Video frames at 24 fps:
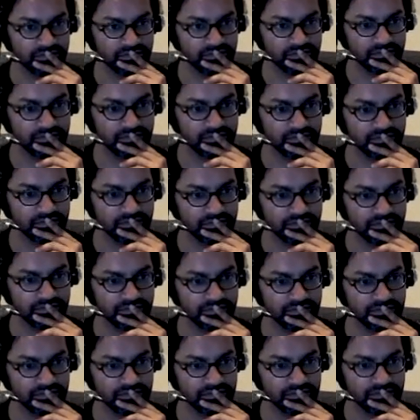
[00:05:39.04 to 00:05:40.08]

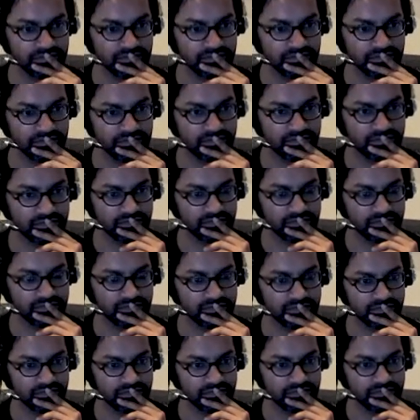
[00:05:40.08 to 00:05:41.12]

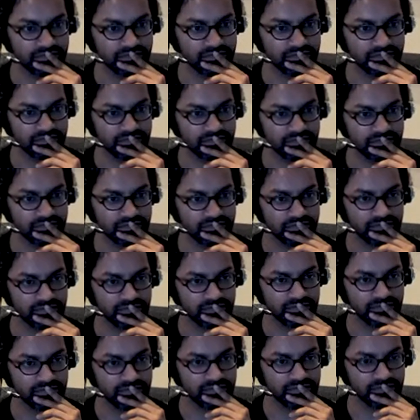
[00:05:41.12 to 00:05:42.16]

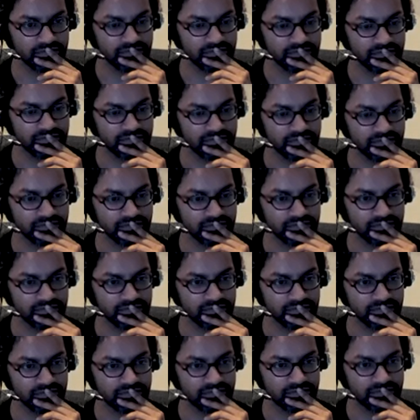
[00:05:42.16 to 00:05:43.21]

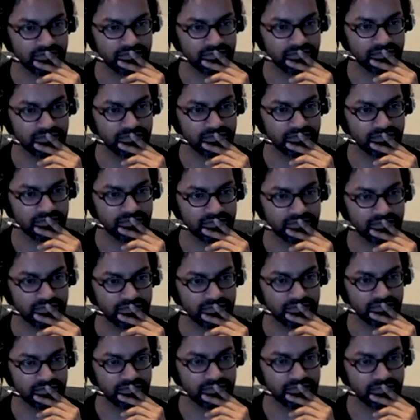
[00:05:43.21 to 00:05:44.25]

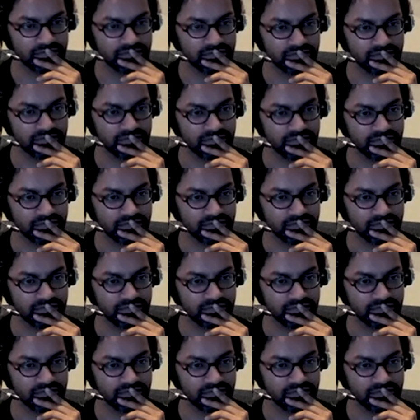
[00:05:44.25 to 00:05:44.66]
The person shown says nothing.